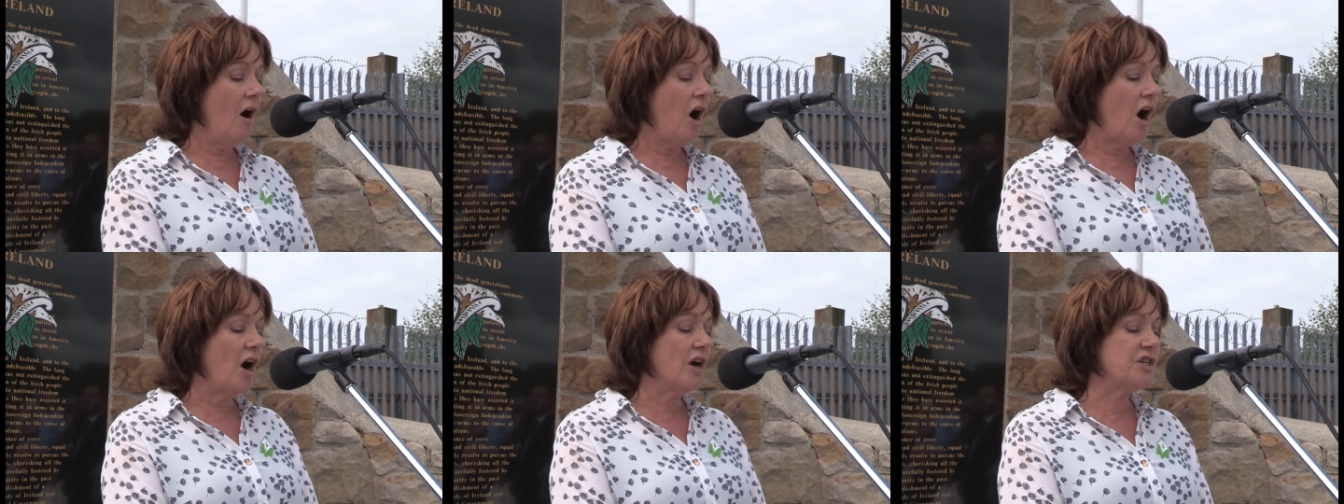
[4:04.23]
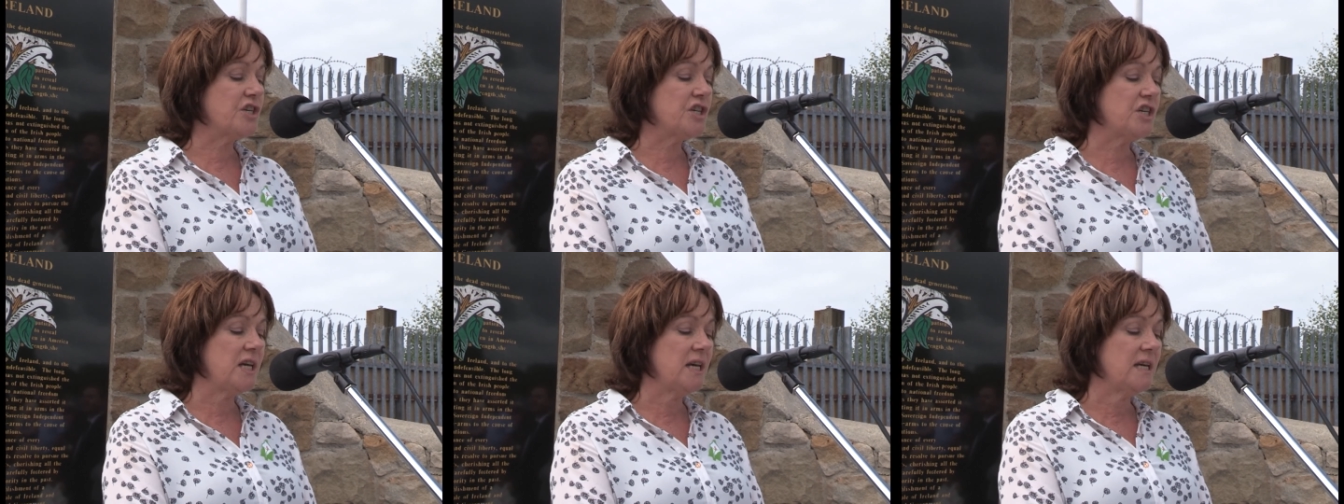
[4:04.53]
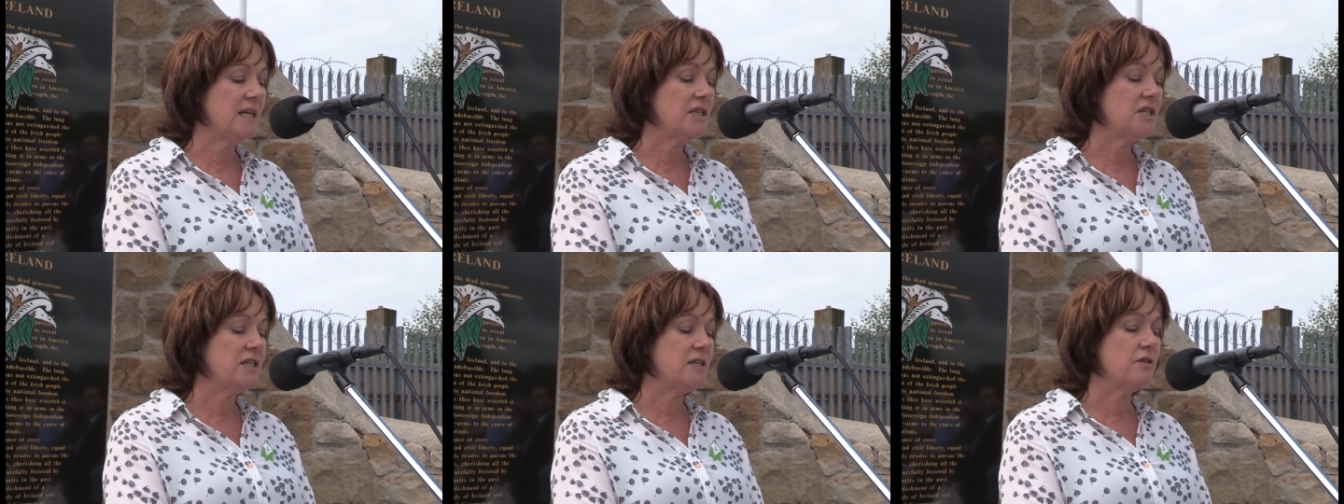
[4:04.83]
or
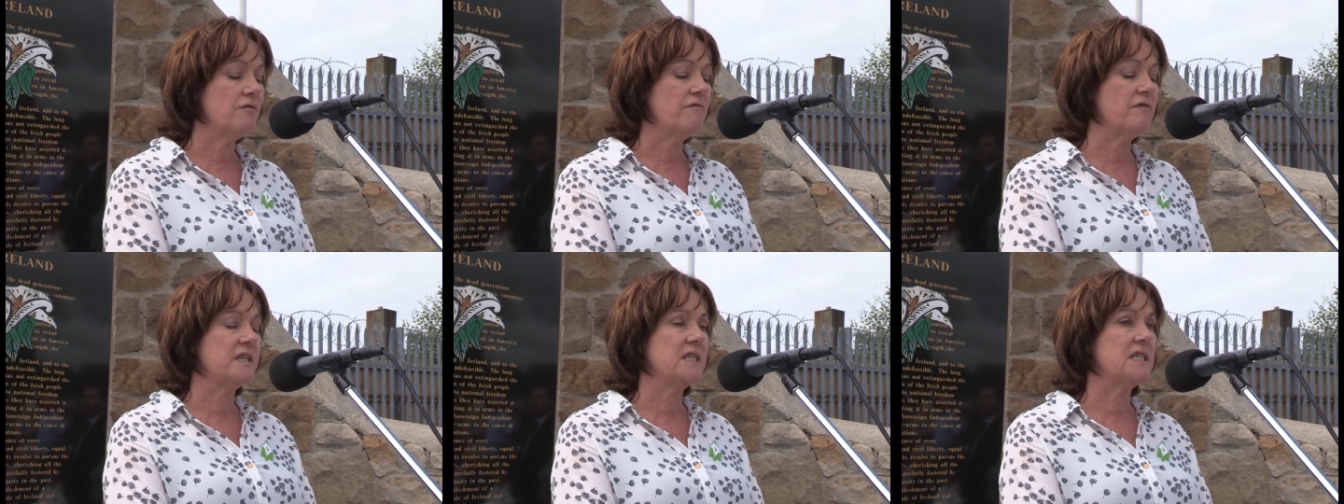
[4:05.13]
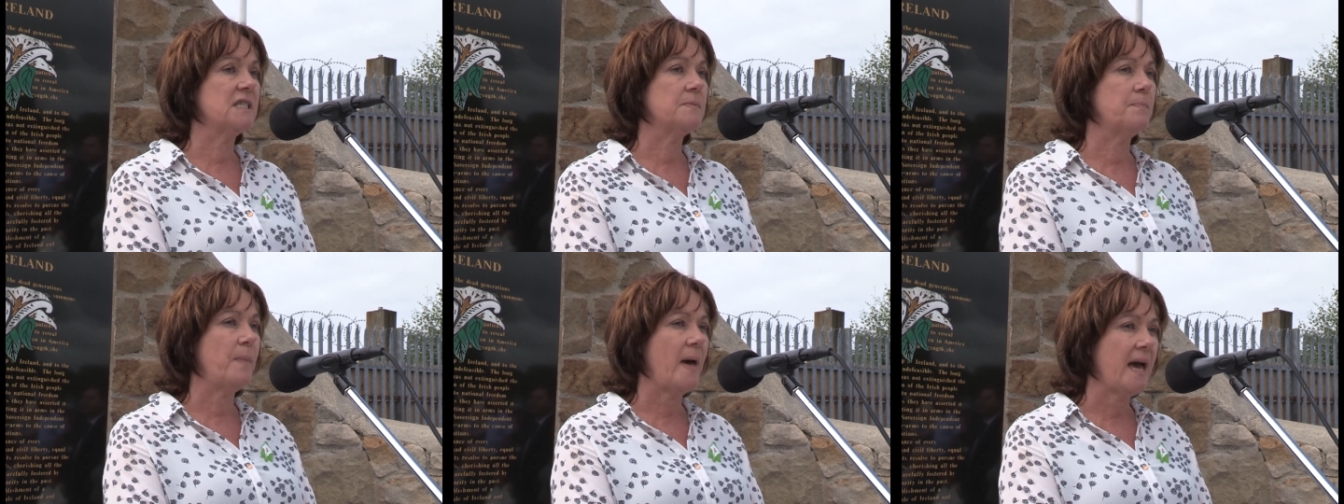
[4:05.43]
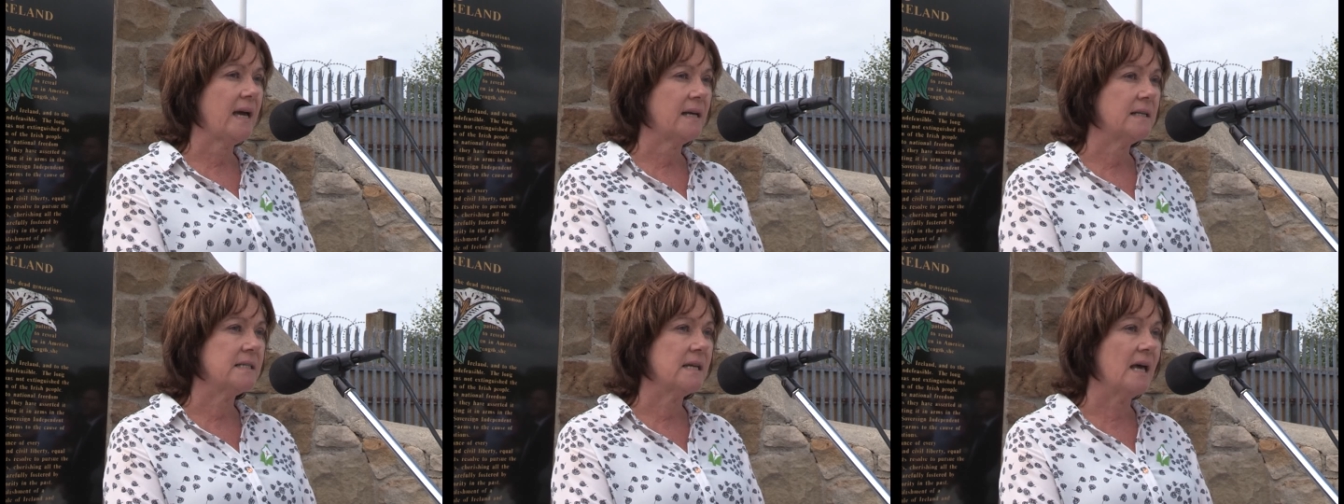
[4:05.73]
change the
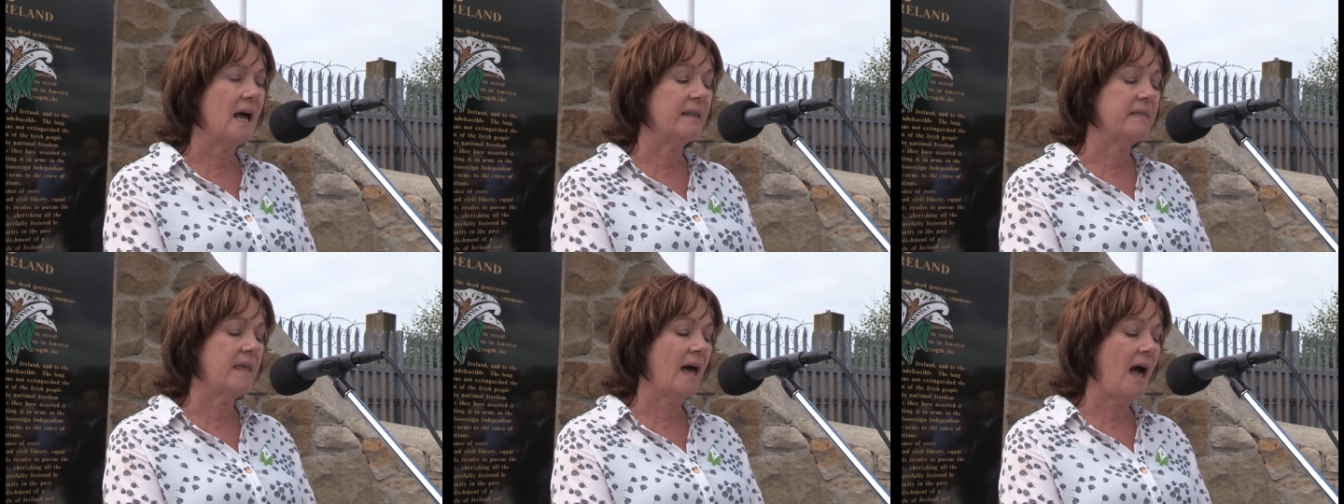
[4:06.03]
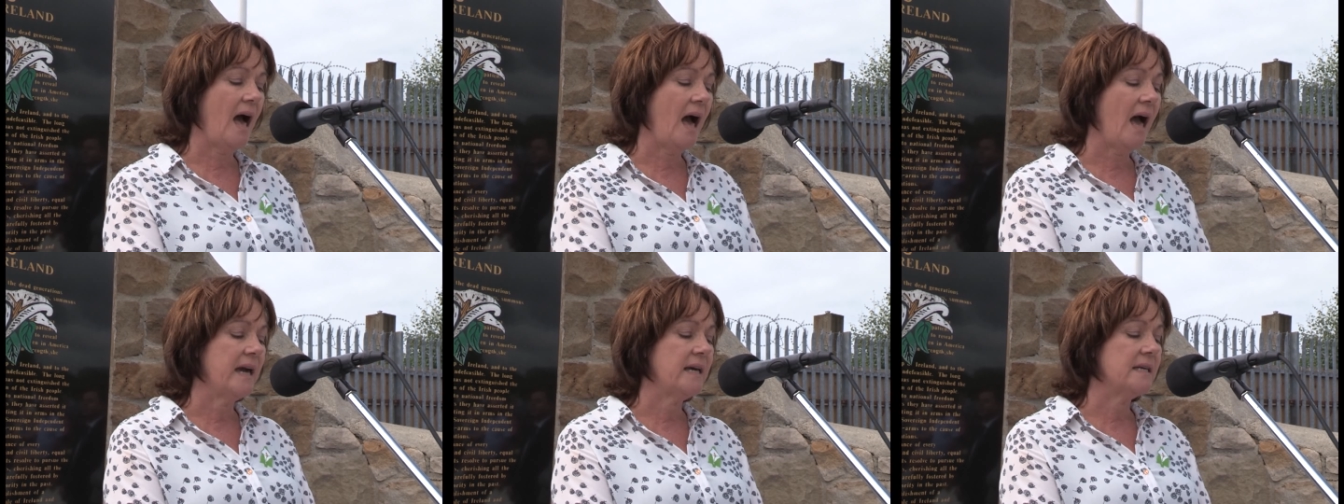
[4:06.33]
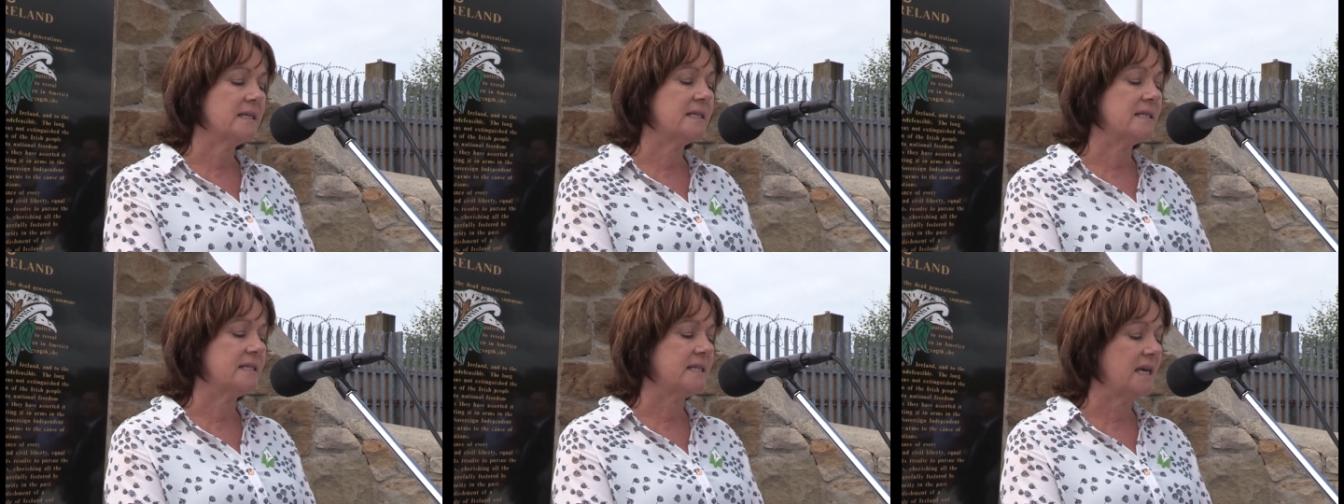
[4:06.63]
respect and the high
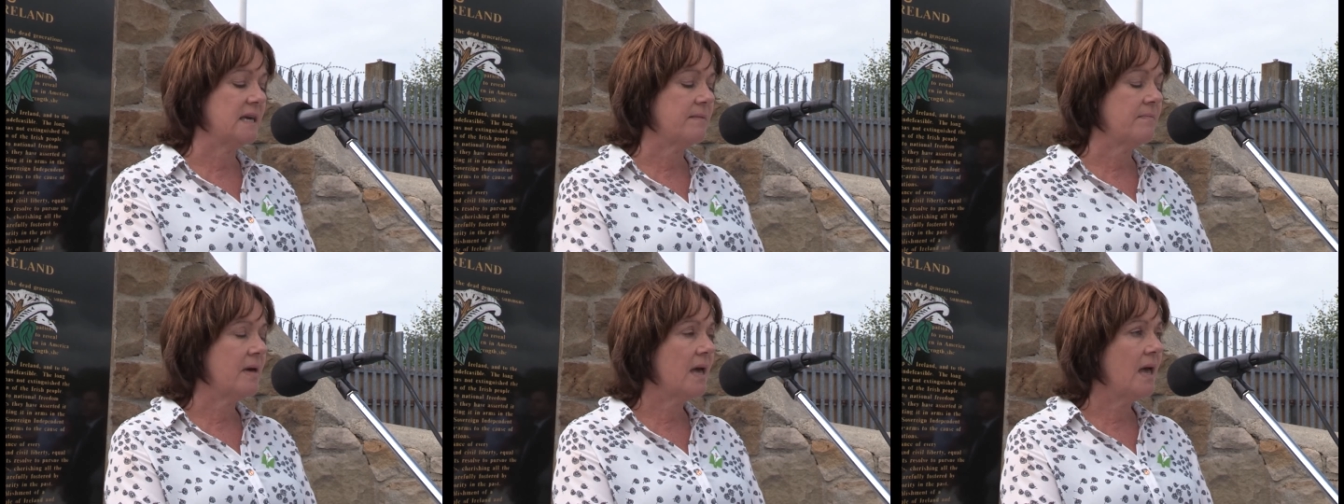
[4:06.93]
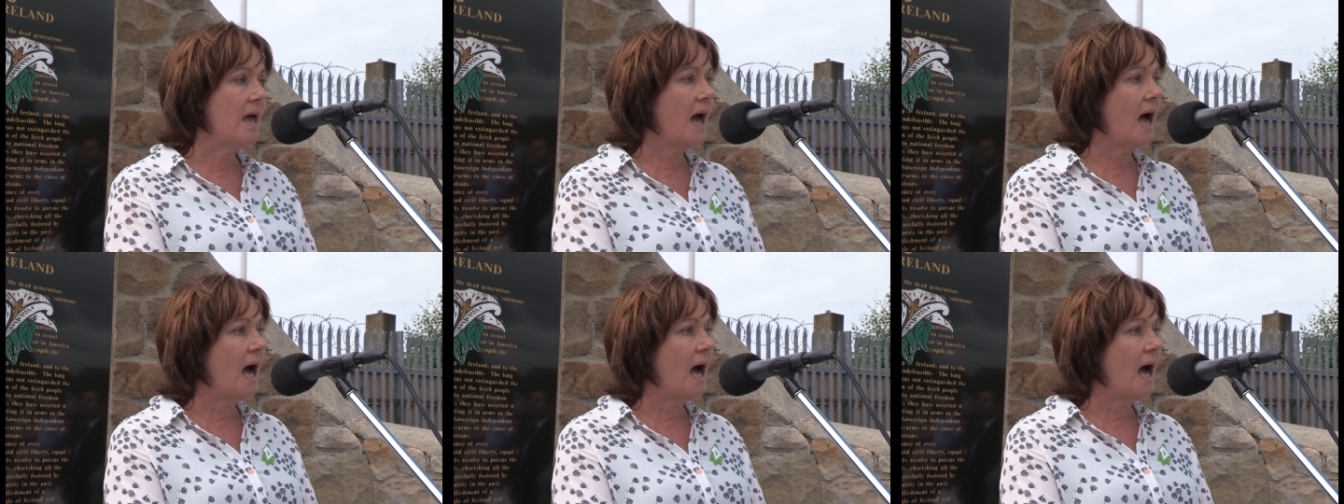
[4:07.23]
esteem